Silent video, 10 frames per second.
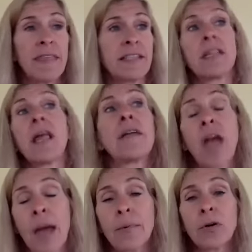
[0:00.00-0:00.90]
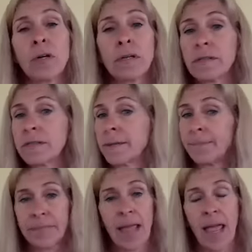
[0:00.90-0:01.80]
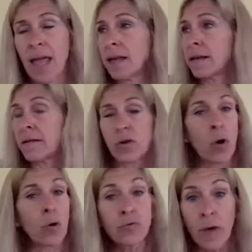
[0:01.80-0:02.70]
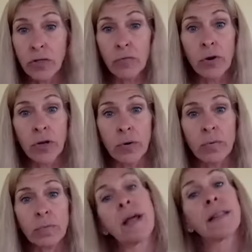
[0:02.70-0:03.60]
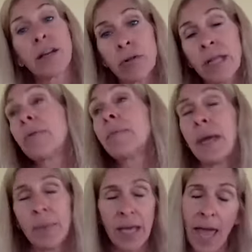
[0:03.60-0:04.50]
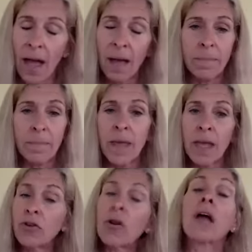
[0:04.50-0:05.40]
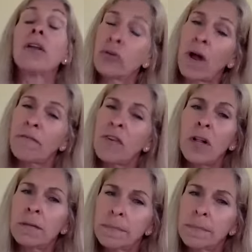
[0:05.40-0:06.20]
a lot of chemicals and goes right through you, not literally, but maybe, and you're not full.